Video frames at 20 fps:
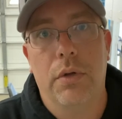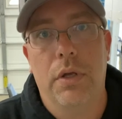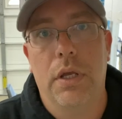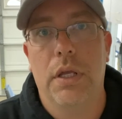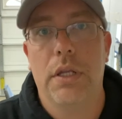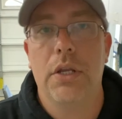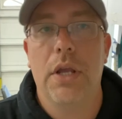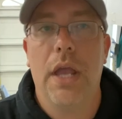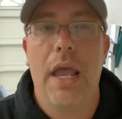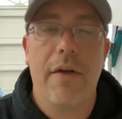
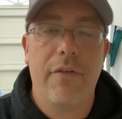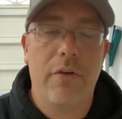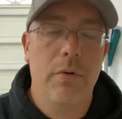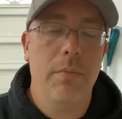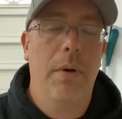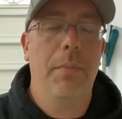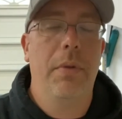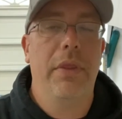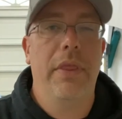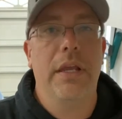And you have to
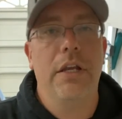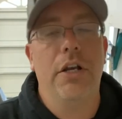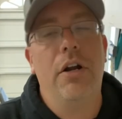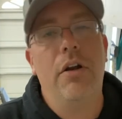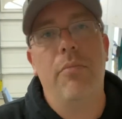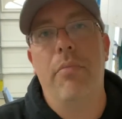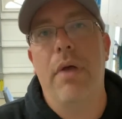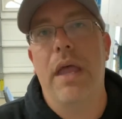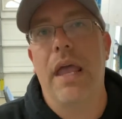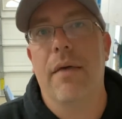remember that. You're
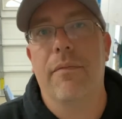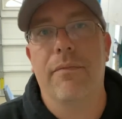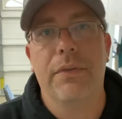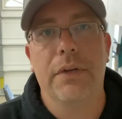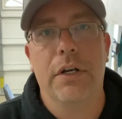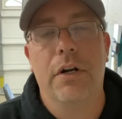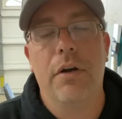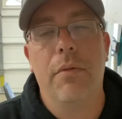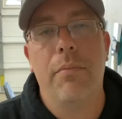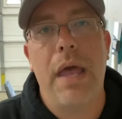a BAMF.
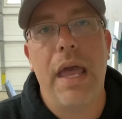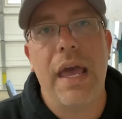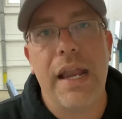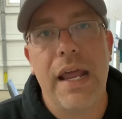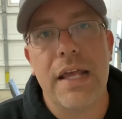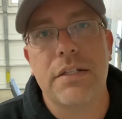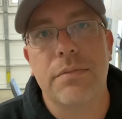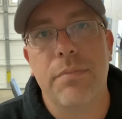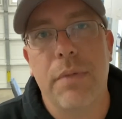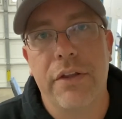You're a
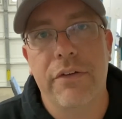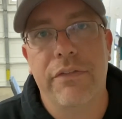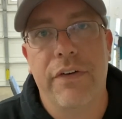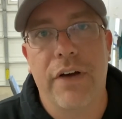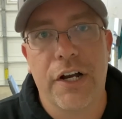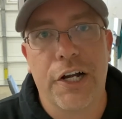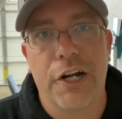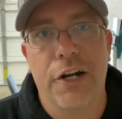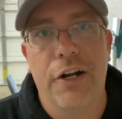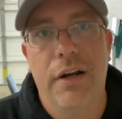badass
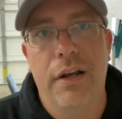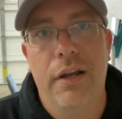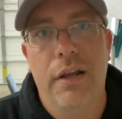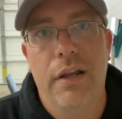motherfucker.